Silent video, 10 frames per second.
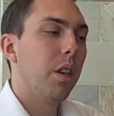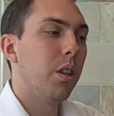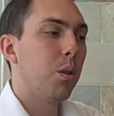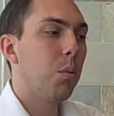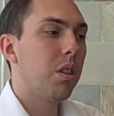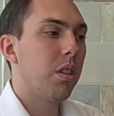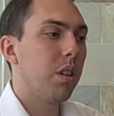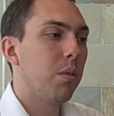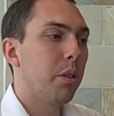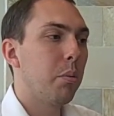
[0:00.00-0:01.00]
You know, what's the
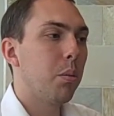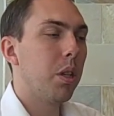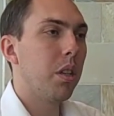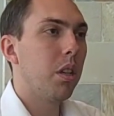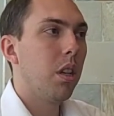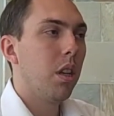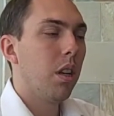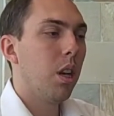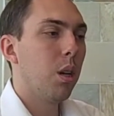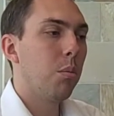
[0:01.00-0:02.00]
difference between
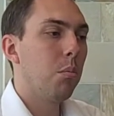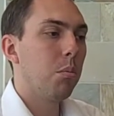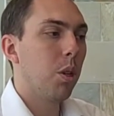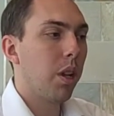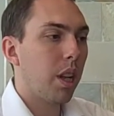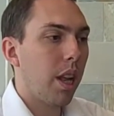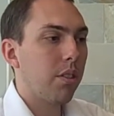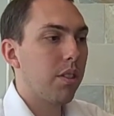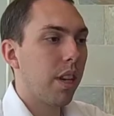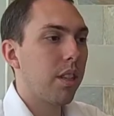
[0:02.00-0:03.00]
um, you know like
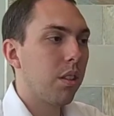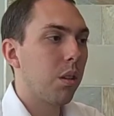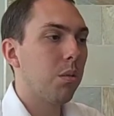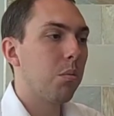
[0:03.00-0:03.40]
cloud sites like